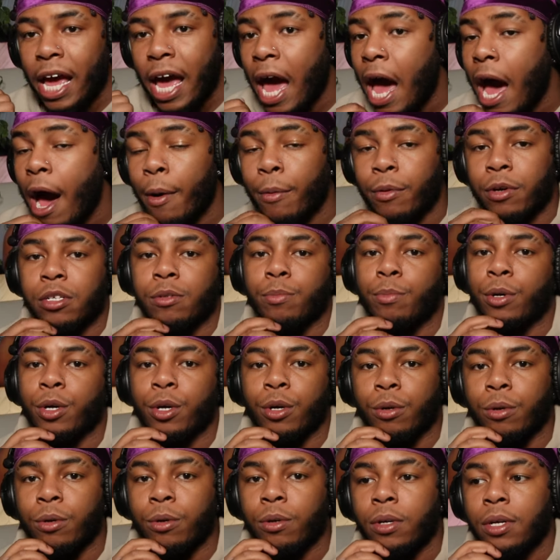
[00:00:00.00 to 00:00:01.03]
hours,
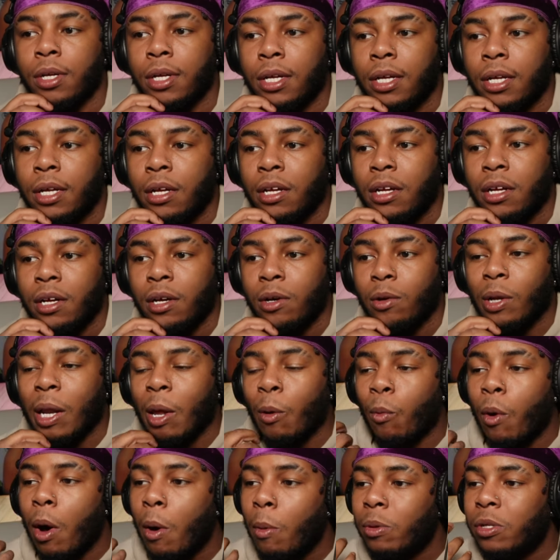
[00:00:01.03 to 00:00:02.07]
bro.
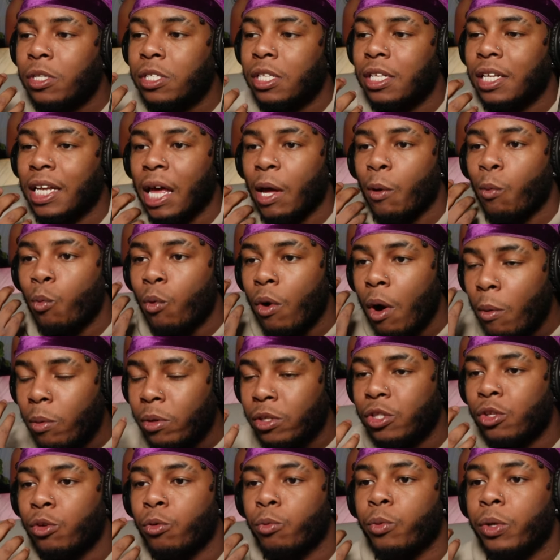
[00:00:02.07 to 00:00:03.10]
Like what was
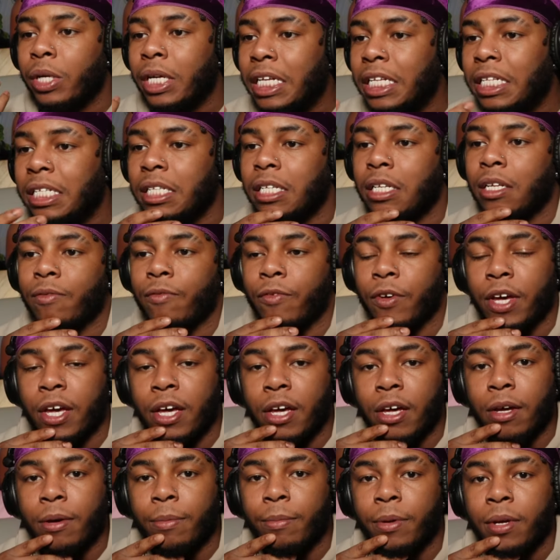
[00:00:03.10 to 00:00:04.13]
the reasoning,
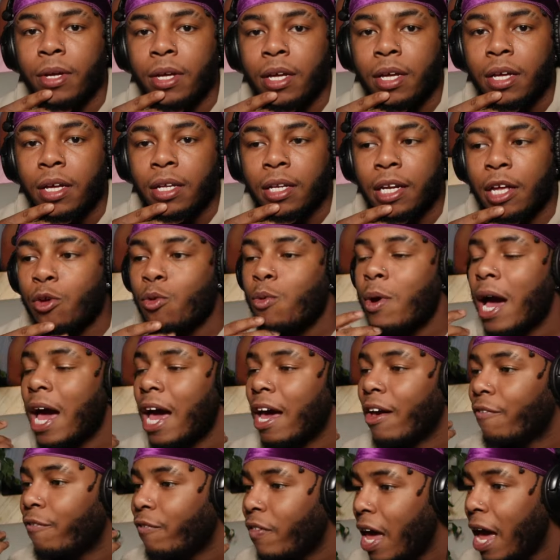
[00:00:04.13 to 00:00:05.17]
fam? Like you
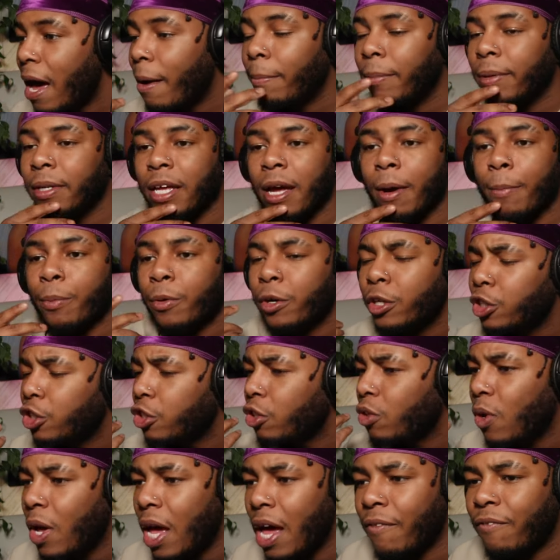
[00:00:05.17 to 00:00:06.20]
had family. I'm pretty
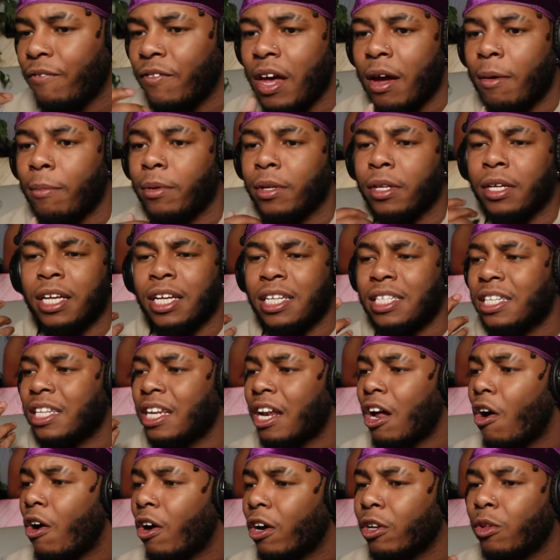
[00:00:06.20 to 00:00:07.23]
sure you had family, because in
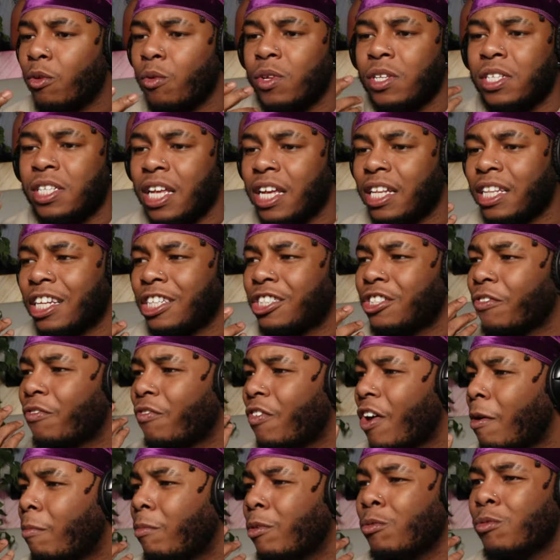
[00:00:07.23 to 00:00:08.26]
the article it said that your
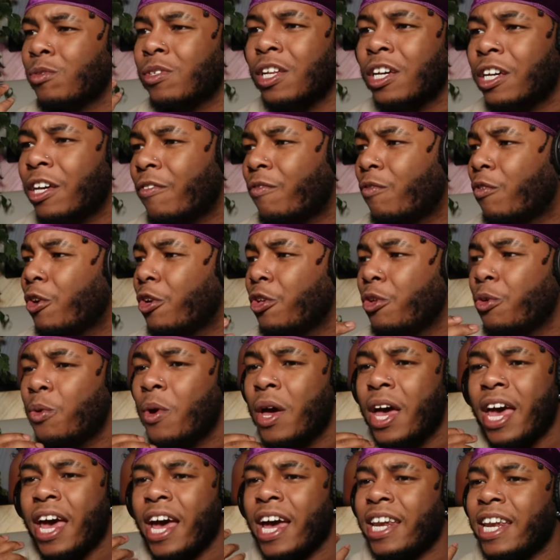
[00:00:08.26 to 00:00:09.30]
family was looking for you
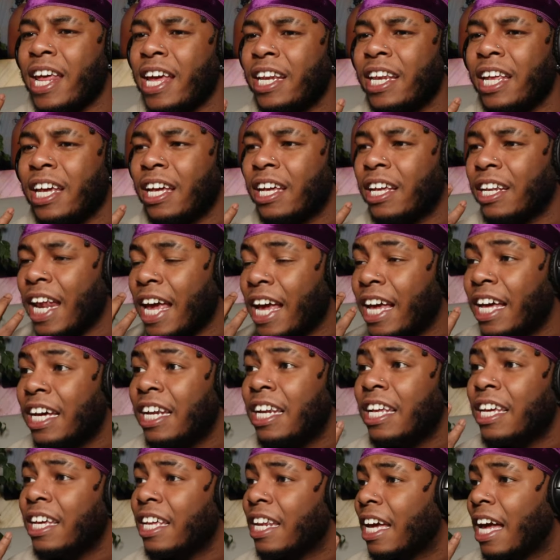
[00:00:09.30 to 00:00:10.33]
and they
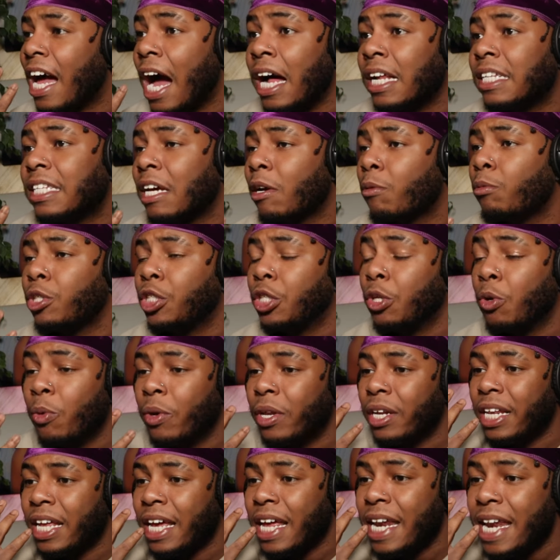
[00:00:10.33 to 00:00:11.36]
couldn't get in contact with you,
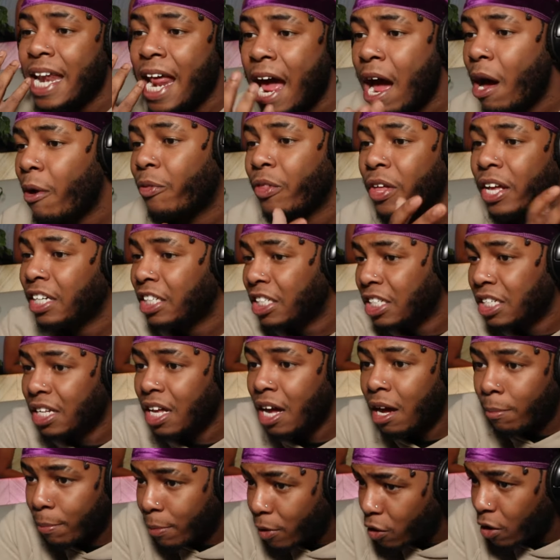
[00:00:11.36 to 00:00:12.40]
and then now they just
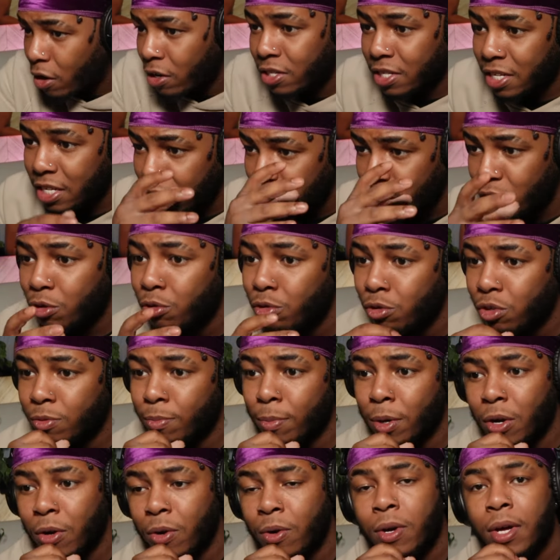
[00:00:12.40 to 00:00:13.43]
come across this news,
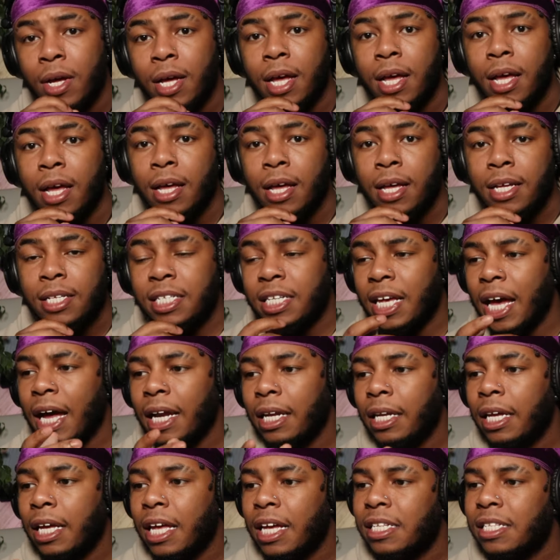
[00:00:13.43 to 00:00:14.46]
bro. See, I
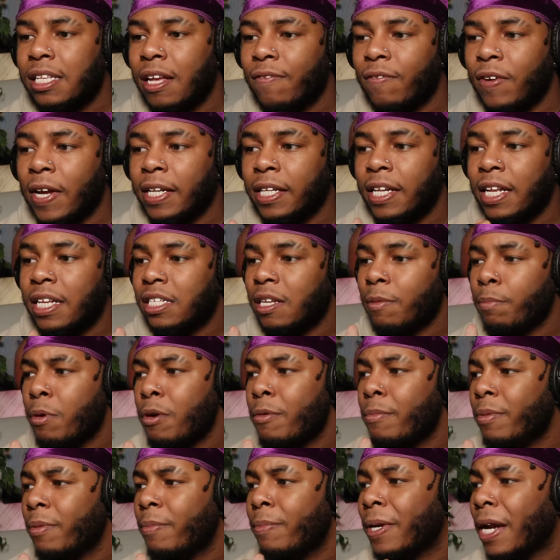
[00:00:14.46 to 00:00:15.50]
look at stuff like this and
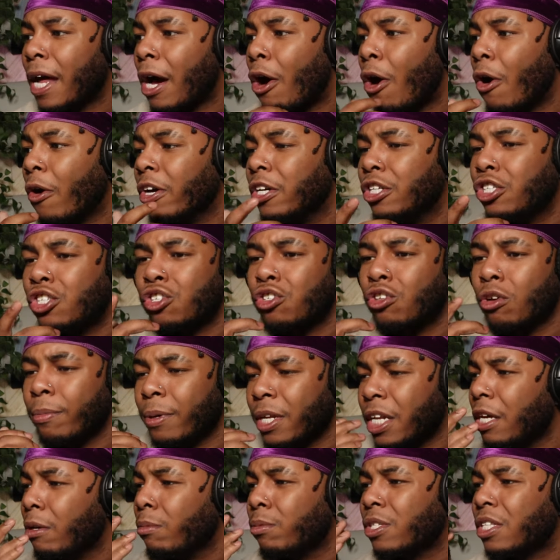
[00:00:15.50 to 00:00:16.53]
people be like, oh, he's
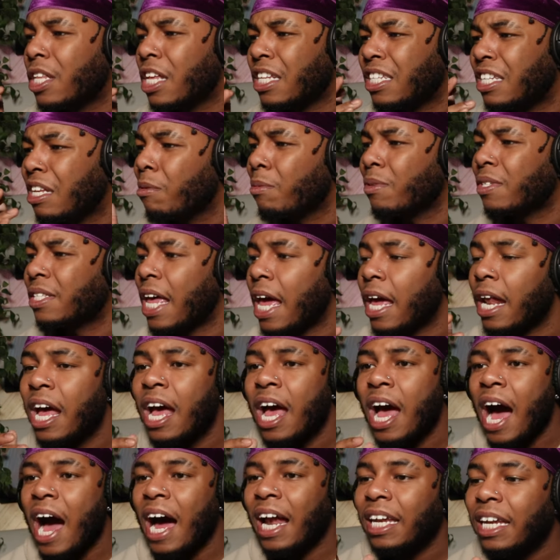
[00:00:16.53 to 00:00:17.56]
stupid. He was this, he was that.
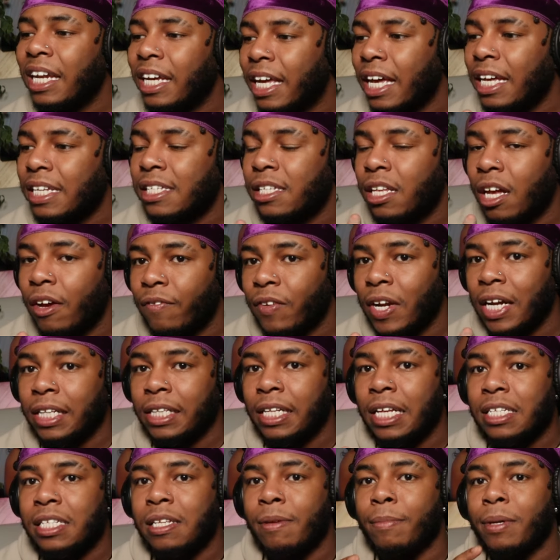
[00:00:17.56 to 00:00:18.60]
I look at stuff
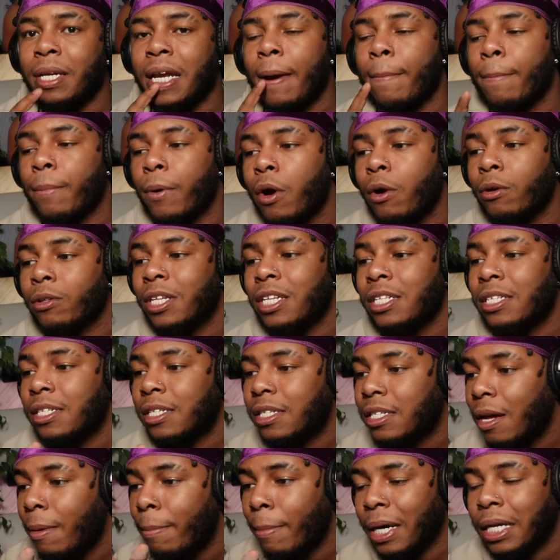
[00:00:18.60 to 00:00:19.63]
like this and be like, bro, this
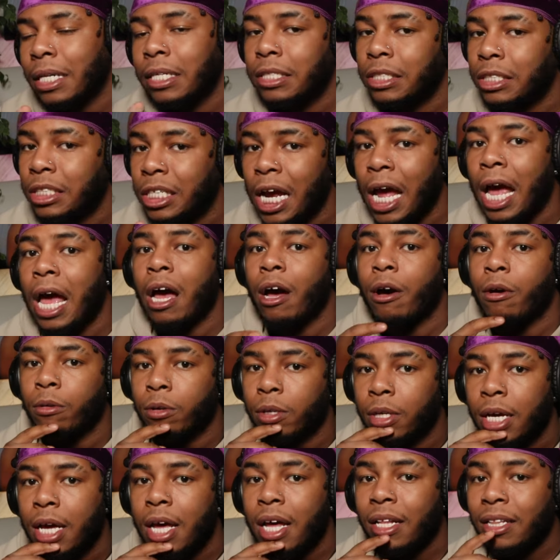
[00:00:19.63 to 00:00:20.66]
is somebody's
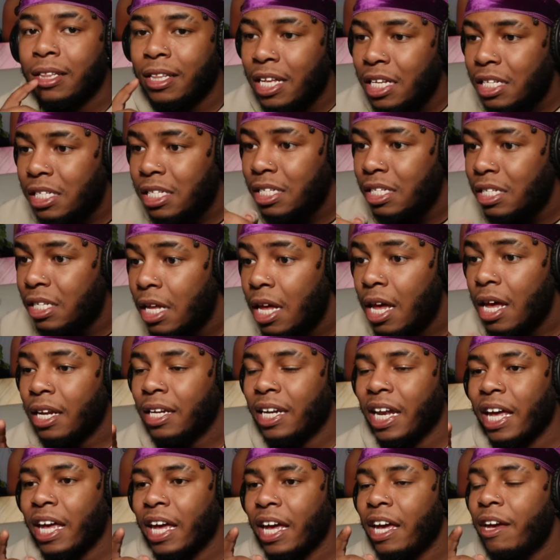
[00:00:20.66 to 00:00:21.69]
child. This is
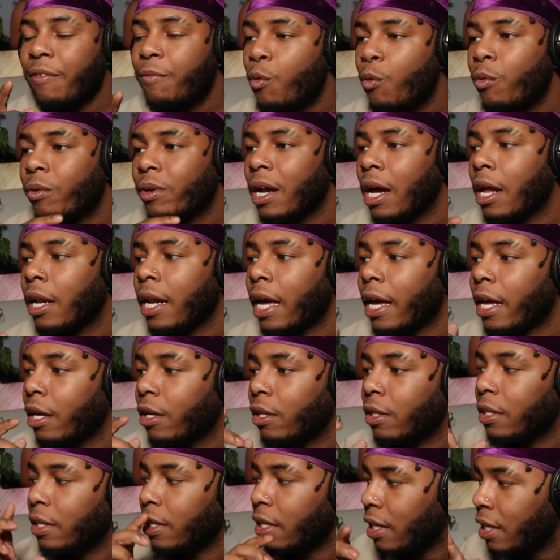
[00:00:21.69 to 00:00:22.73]
like, even when I
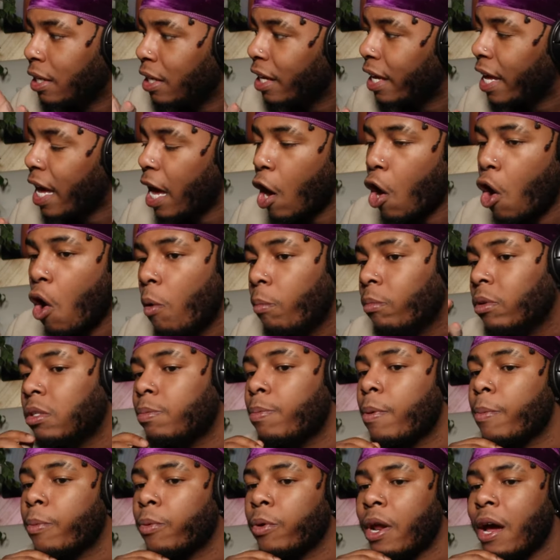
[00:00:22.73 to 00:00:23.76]
like look at homeless
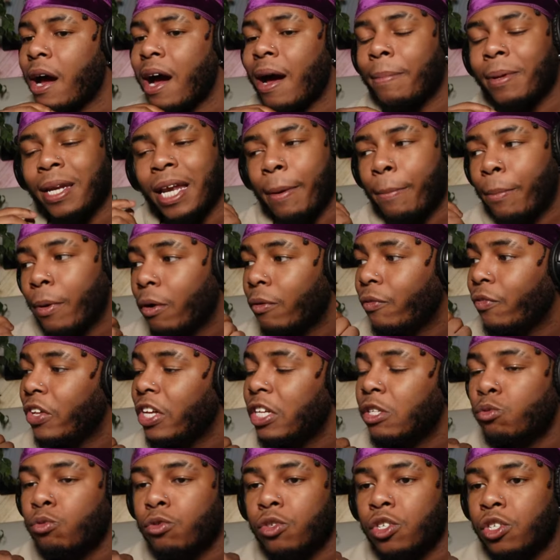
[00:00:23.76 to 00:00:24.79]
people now, I be like, bro,
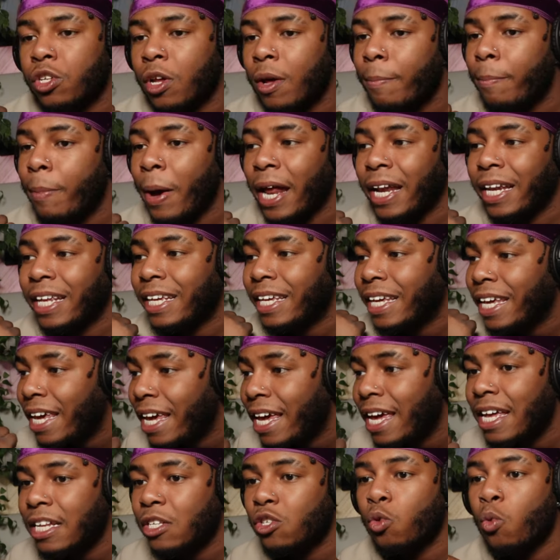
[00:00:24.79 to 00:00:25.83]
these were somebody's
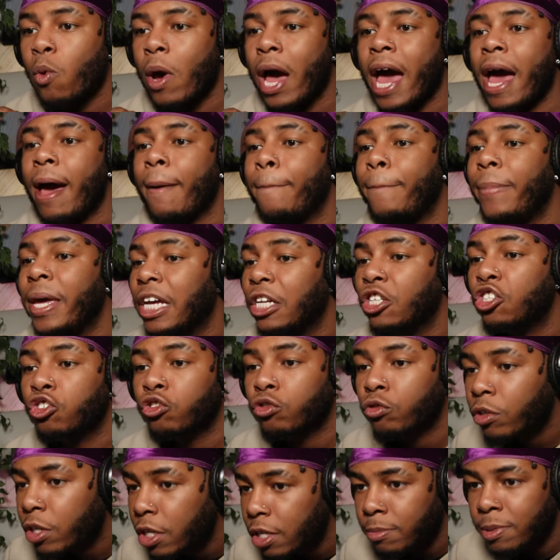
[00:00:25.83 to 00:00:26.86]
kids who had big
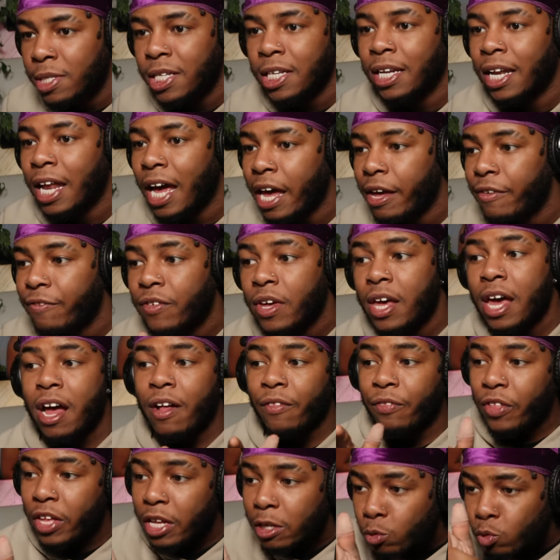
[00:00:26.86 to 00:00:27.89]
dreams in life.
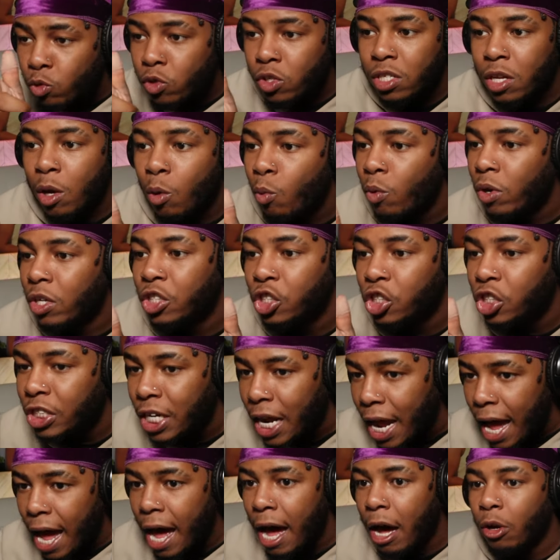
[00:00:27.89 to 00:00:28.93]
This was someone's
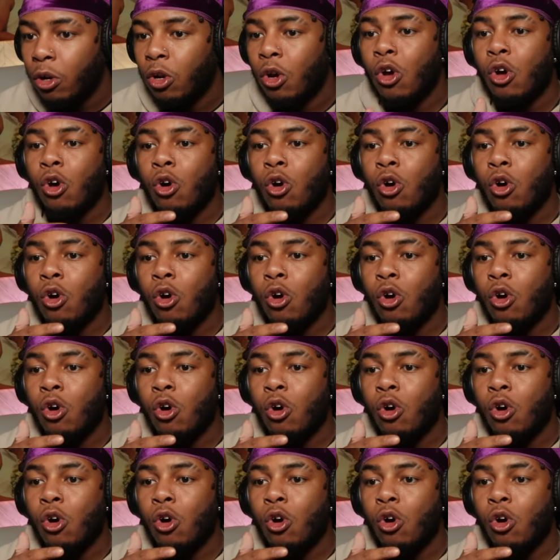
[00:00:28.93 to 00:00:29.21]
child